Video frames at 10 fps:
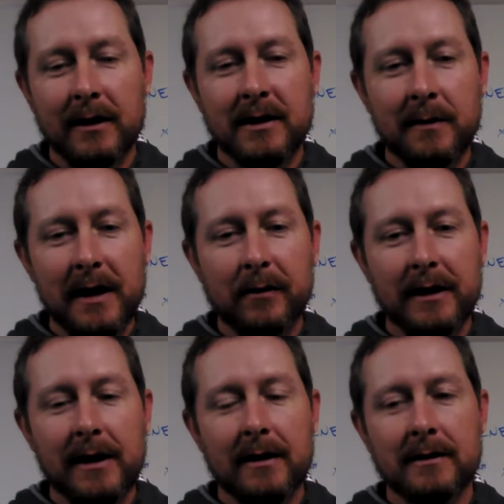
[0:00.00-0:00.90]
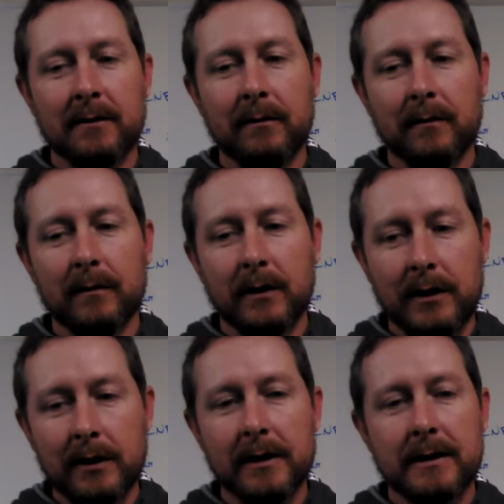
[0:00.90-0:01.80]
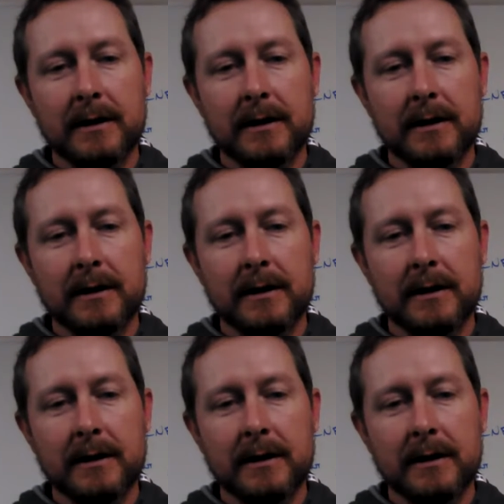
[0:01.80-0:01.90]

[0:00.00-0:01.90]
be able to get some good,